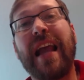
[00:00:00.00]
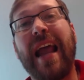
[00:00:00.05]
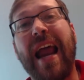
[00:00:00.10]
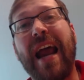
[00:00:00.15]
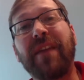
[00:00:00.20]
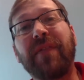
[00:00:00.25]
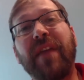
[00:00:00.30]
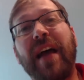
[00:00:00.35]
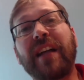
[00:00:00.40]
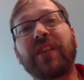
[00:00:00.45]

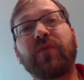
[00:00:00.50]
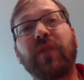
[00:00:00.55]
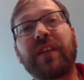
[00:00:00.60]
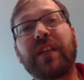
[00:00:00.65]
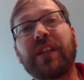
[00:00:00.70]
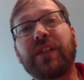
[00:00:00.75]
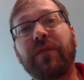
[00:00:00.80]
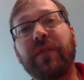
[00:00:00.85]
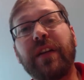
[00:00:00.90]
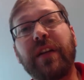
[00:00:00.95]
And that's
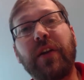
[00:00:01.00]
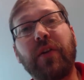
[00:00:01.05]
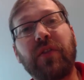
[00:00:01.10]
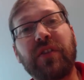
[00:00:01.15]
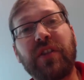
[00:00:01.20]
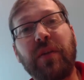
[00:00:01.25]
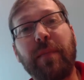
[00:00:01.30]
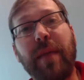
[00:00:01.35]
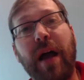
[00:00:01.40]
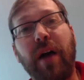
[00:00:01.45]
what this video
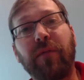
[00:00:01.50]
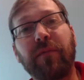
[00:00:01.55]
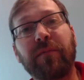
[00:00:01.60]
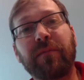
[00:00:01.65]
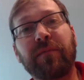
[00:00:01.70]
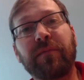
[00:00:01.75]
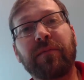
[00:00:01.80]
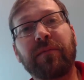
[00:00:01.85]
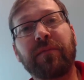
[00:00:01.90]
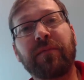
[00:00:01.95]
is about.
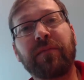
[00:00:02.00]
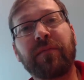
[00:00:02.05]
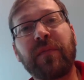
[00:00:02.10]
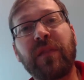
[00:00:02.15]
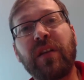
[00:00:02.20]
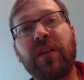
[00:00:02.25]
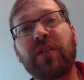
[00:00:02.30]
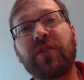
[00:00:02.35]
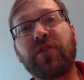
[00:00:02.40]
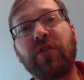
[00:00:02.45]

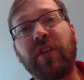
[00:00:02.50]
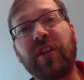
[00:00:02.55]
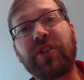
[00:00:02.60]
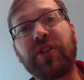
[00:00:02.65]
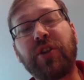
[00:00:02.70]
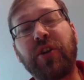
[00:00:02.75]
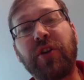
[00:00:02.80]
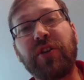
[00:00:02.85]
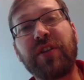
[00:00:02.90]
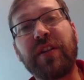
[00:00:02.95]
So
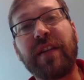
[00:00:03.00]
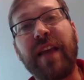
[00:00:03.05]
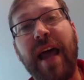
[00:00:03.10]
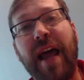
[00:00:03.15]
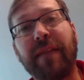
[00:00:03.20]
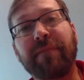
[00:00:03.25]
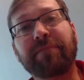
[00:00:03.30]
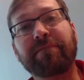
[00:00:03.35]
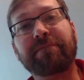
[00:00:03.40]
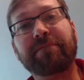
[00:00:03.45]
let's turn to that.